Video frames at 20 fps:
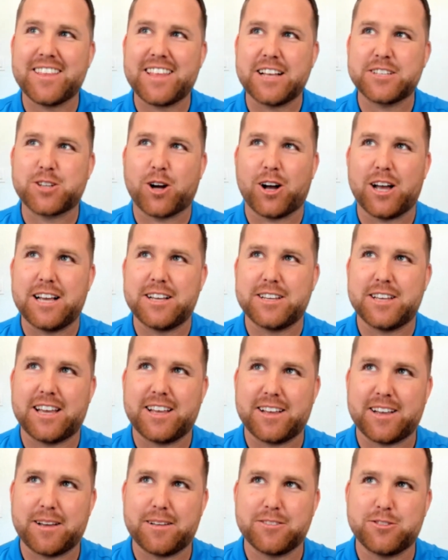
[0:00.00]
It's called
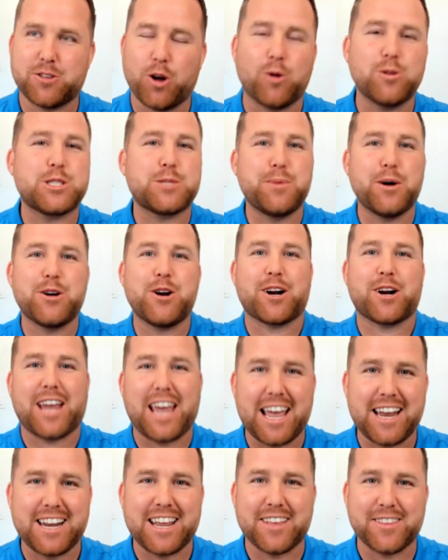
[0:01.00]
don't spill your
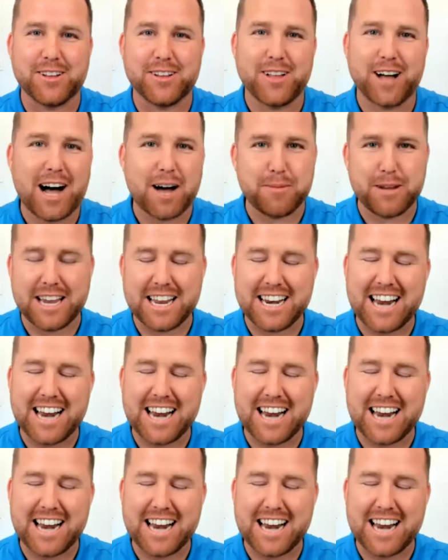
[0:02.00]
candy in the lobby.